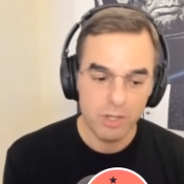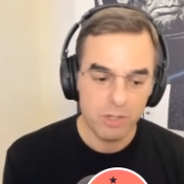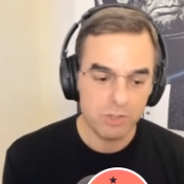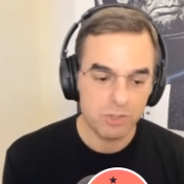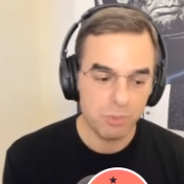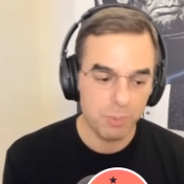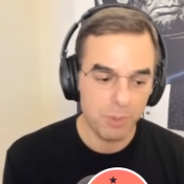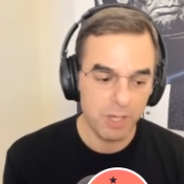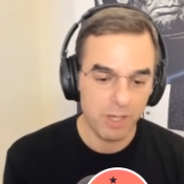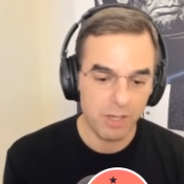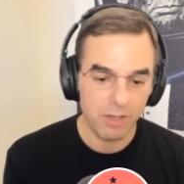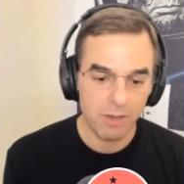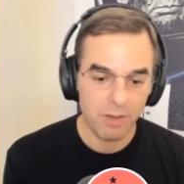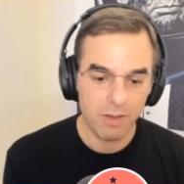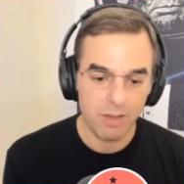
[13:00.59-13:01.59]
to
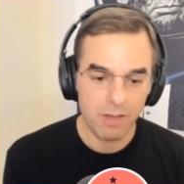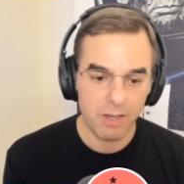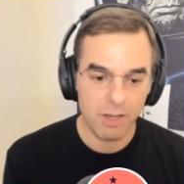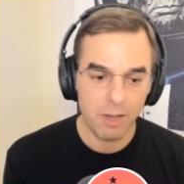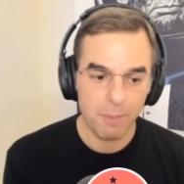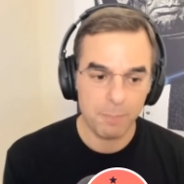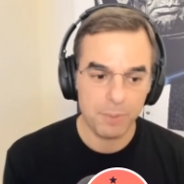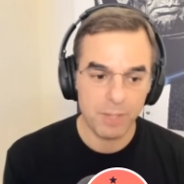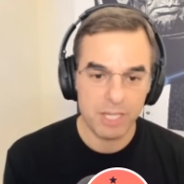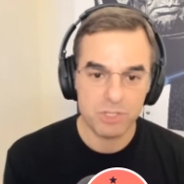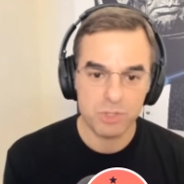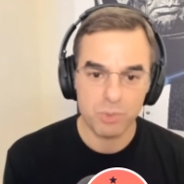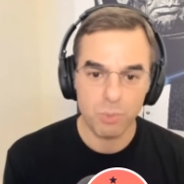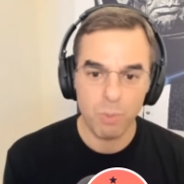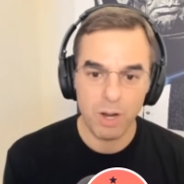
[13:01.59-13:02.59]
being a
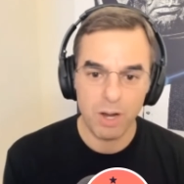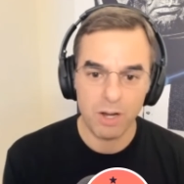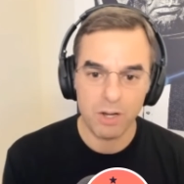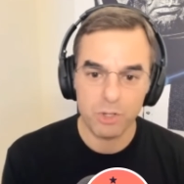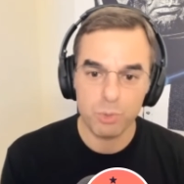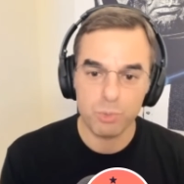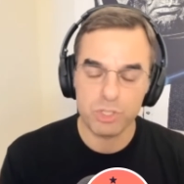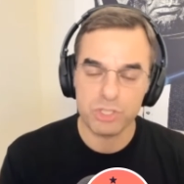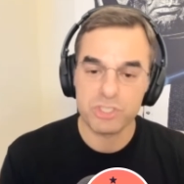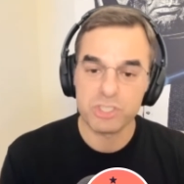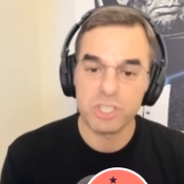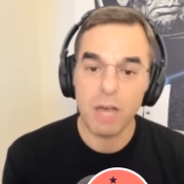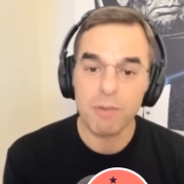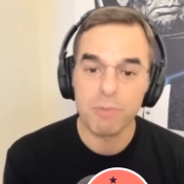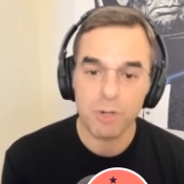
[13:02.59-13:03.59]
place where you
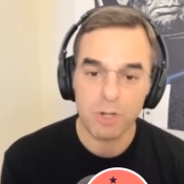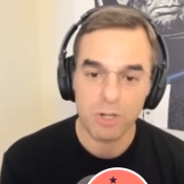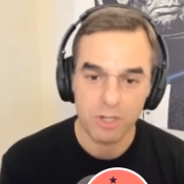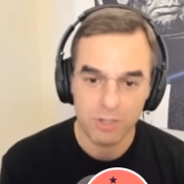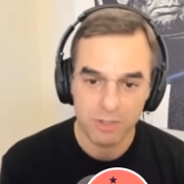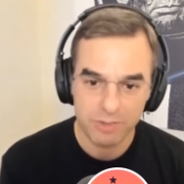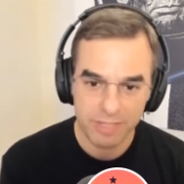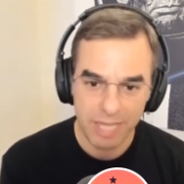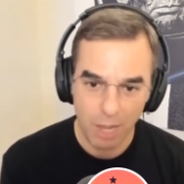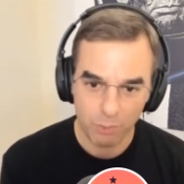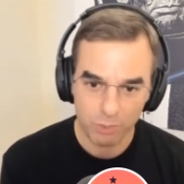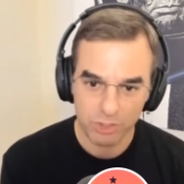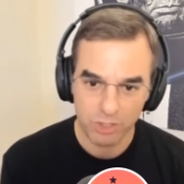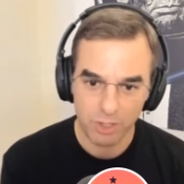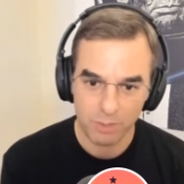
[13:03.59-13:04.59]
discover the
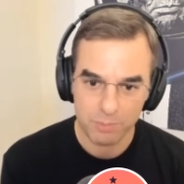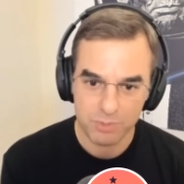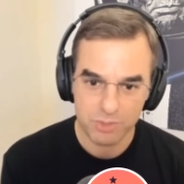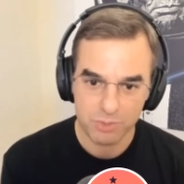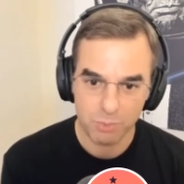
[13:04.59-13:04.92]
outcomes,